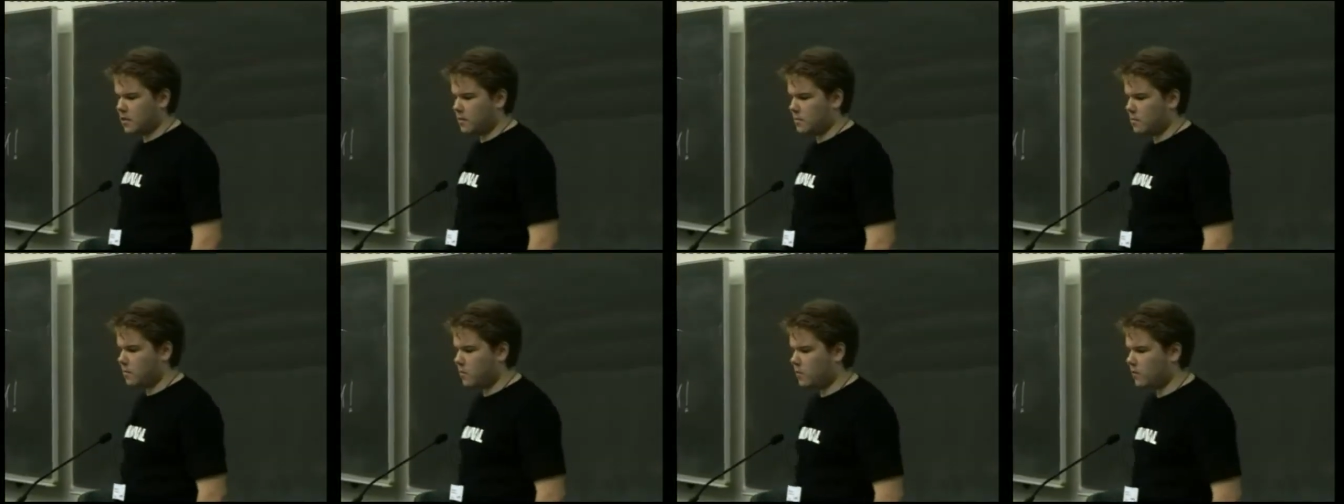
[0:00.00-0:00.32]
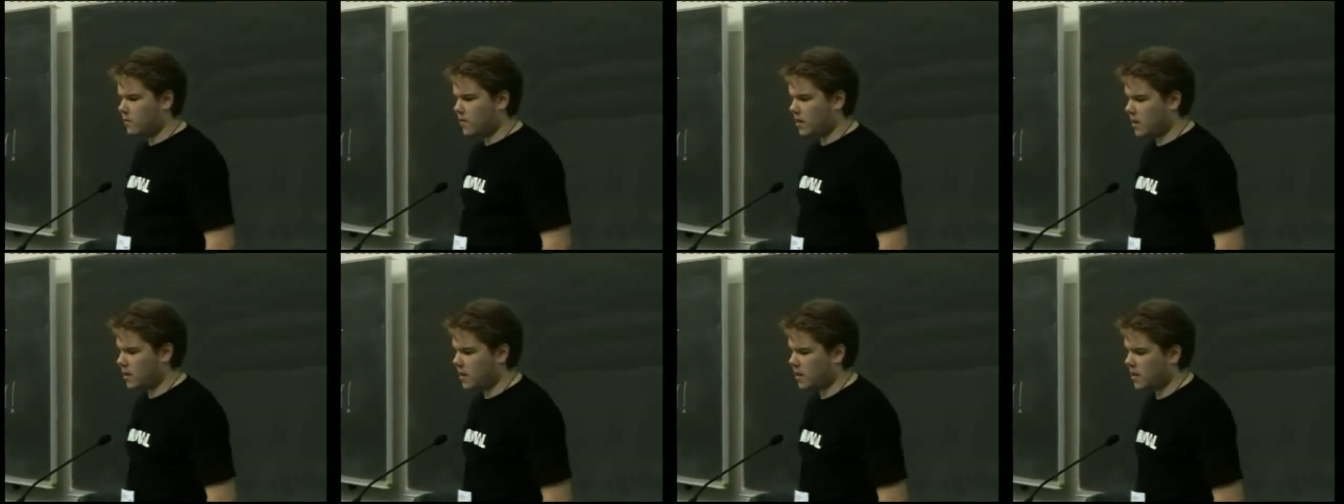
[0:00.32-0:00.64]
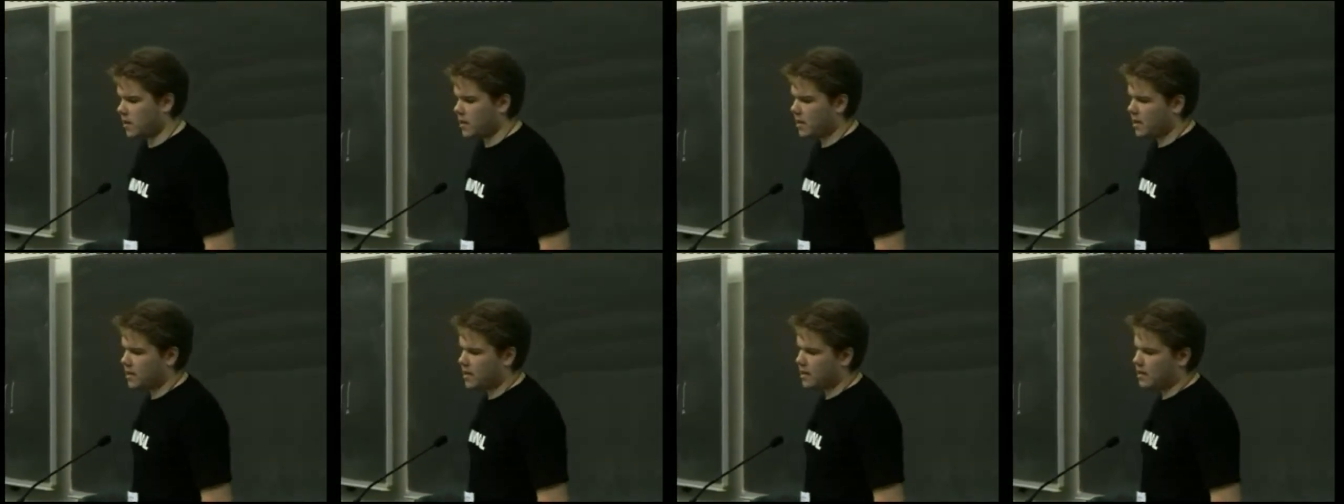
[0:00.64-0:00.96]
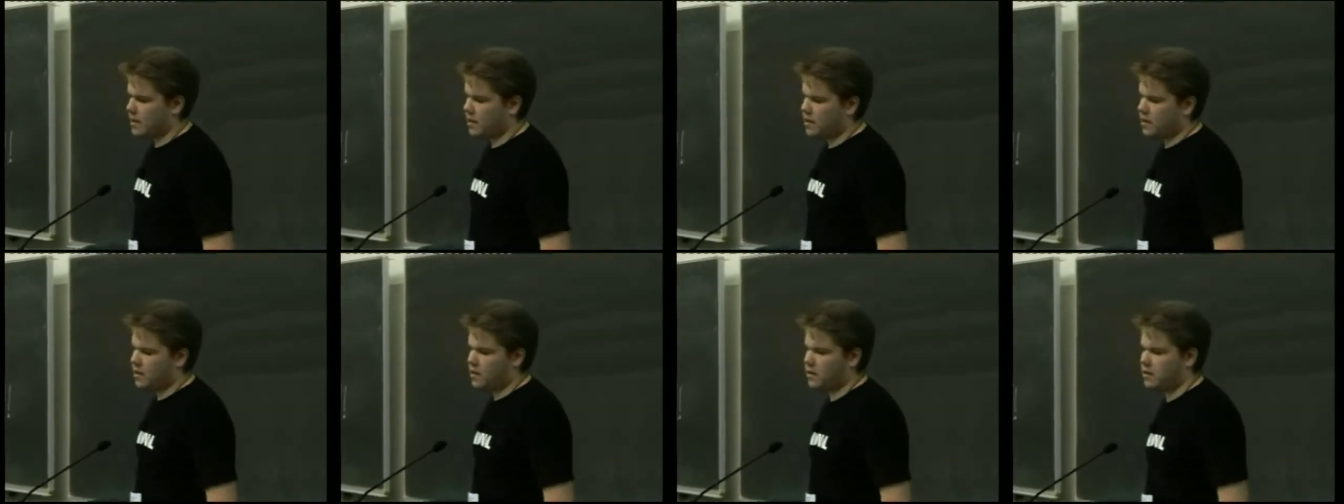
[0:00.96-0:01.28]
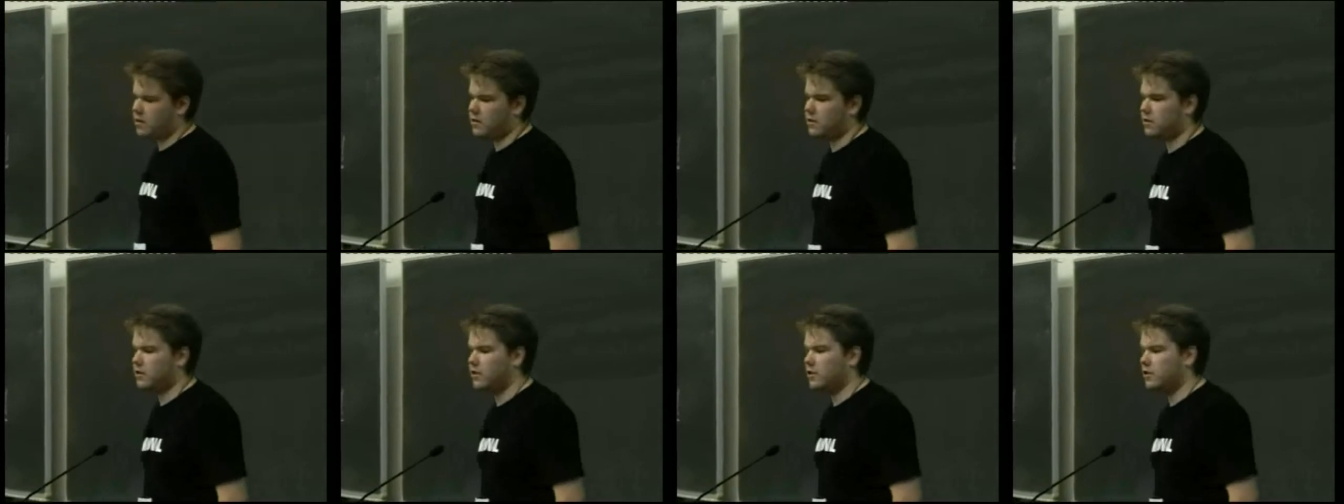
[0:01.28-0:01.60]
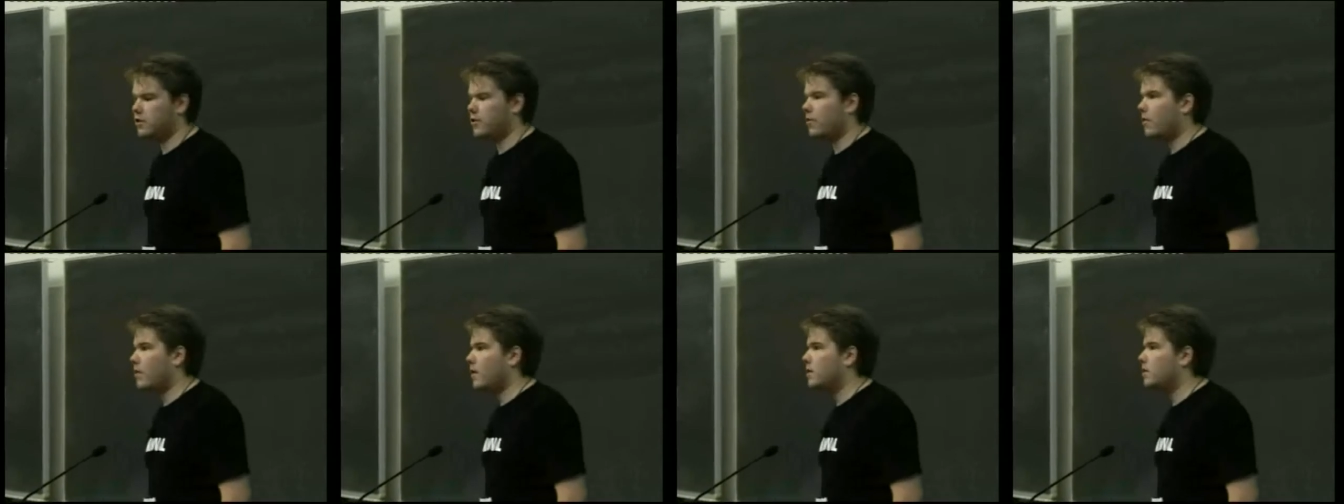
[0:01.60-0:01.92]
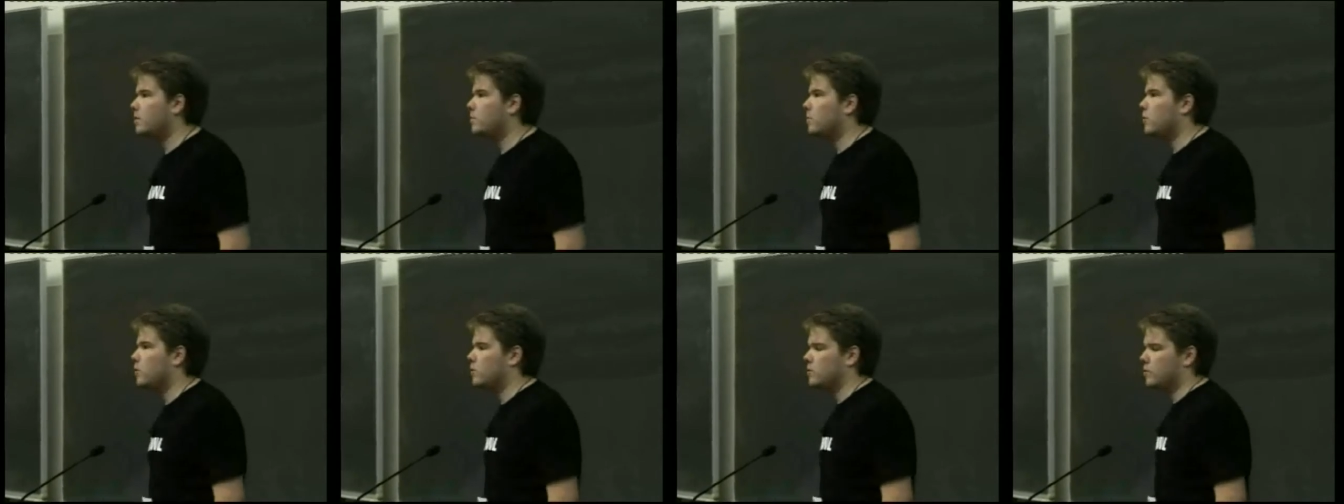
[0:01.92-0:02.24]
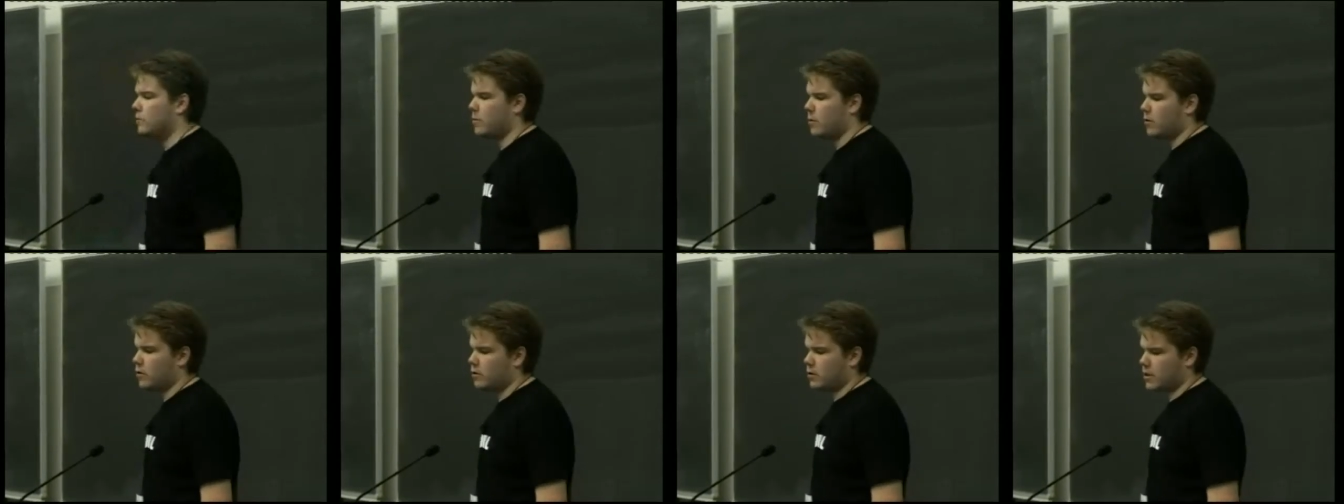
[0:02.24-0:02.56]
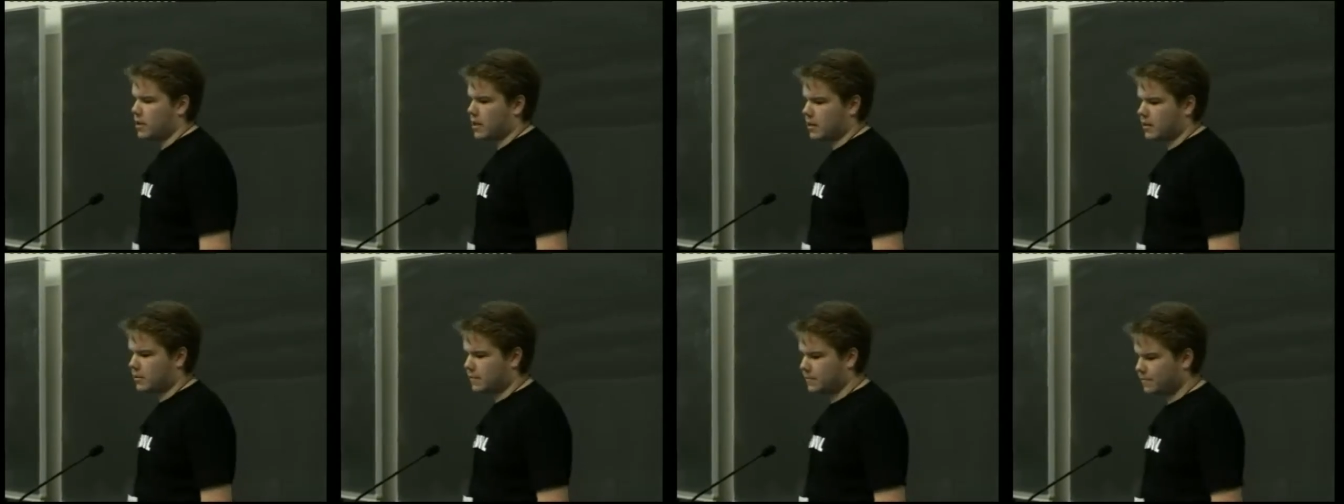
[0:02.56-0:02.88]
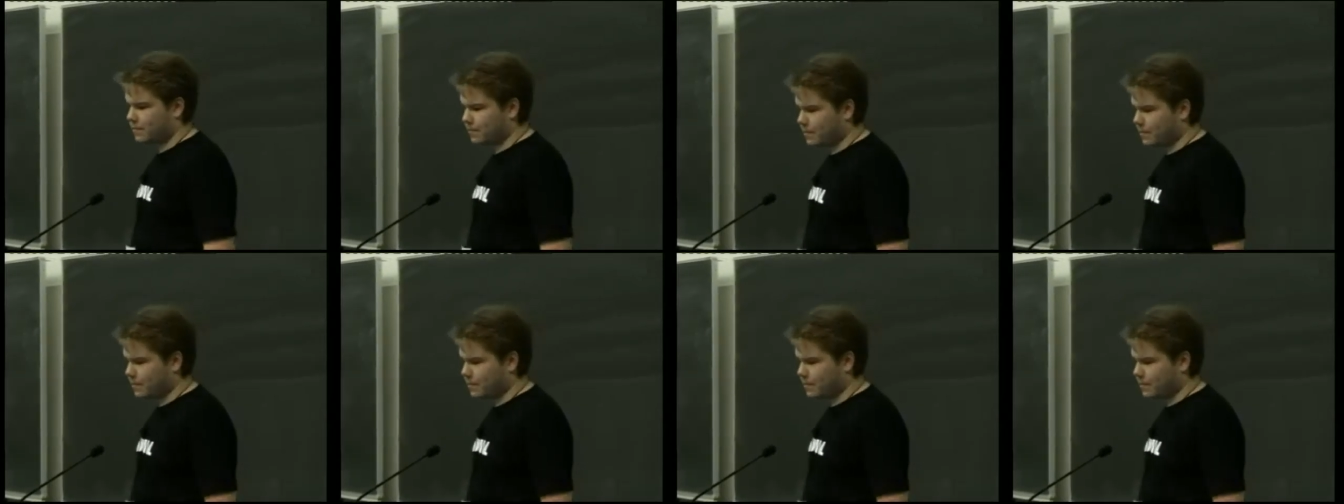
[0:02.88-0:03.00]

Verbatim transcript: Movial and uh, the Scratchbox project.